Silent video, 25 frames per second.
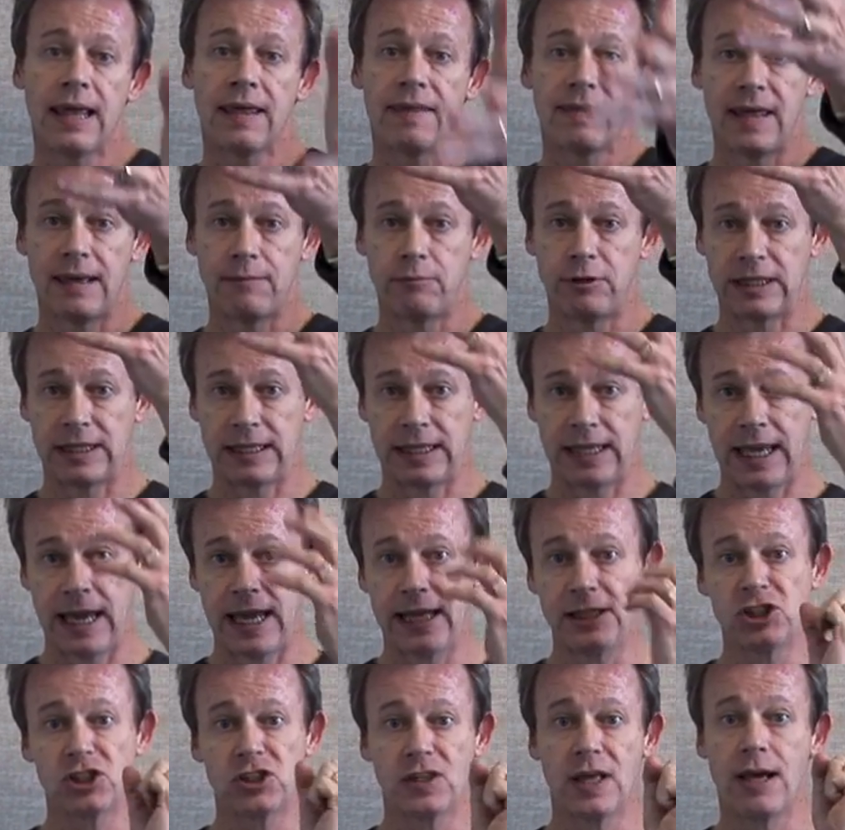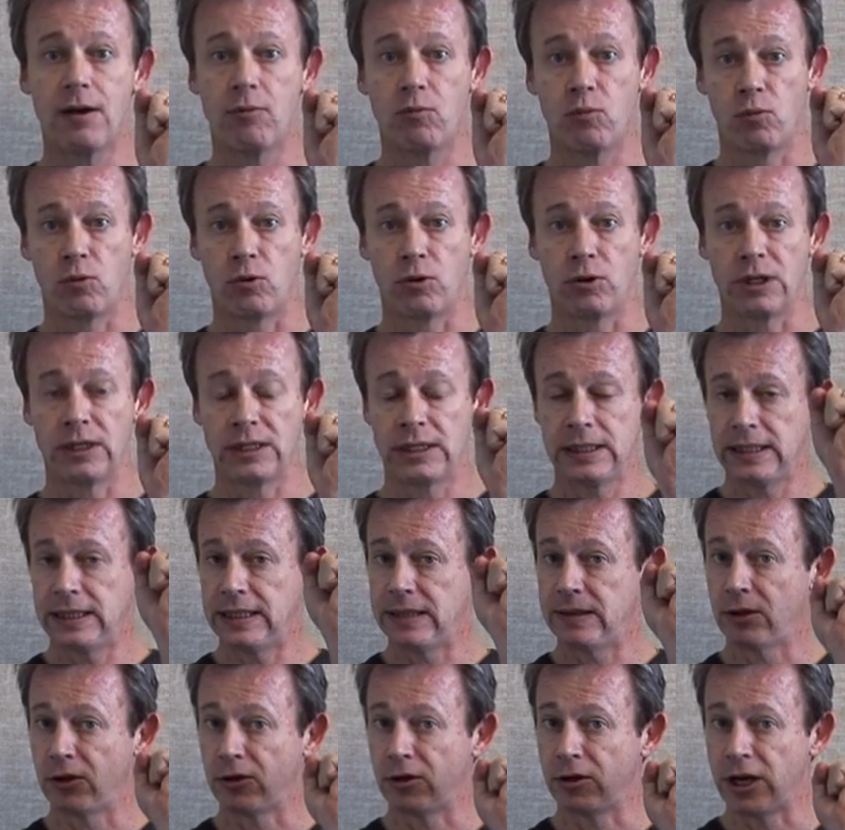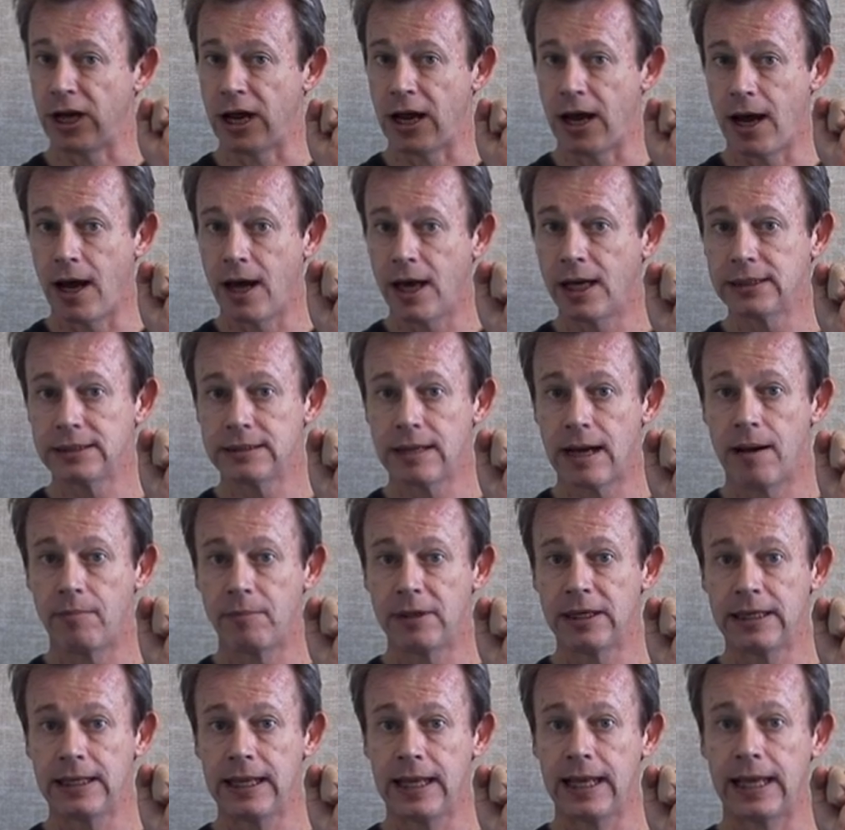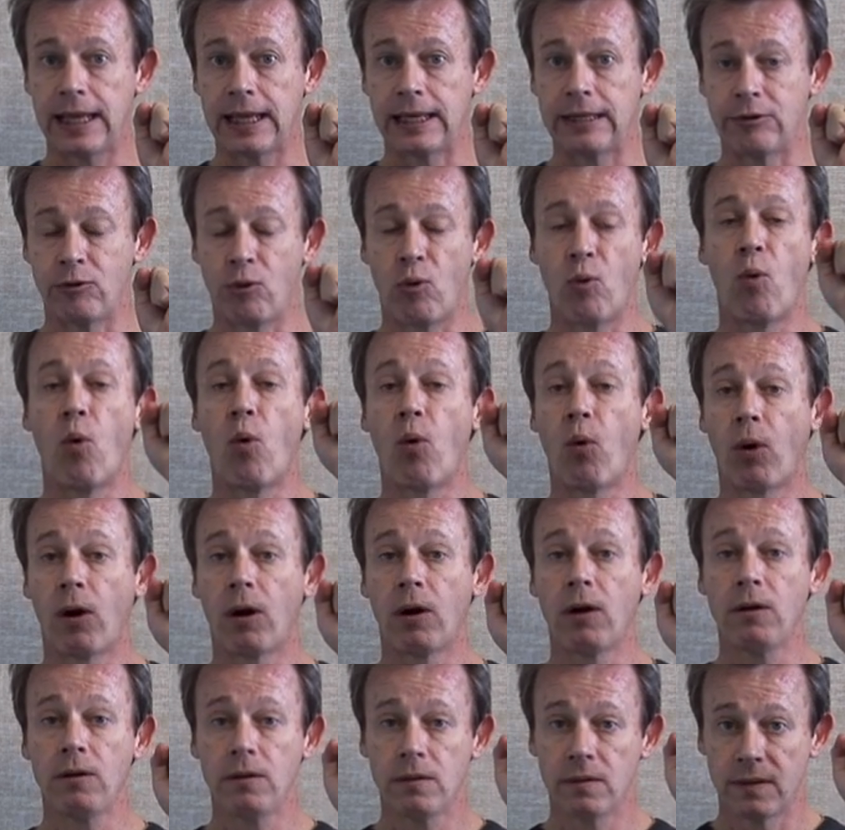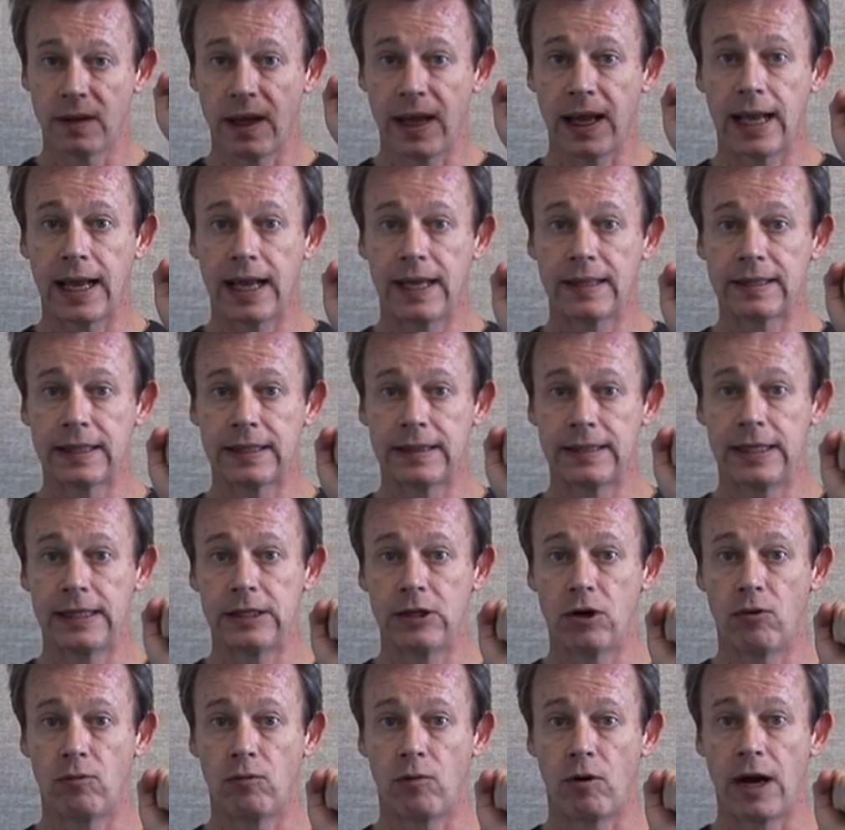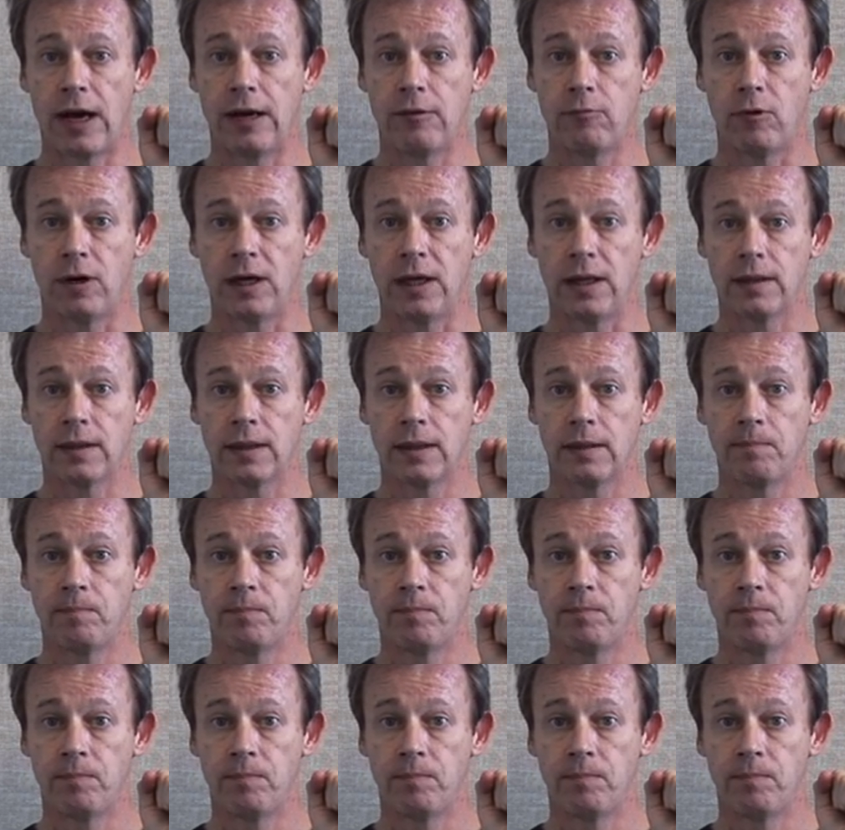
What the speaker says: They would catch that word in their non-dominant hand or the hand that they don't write with,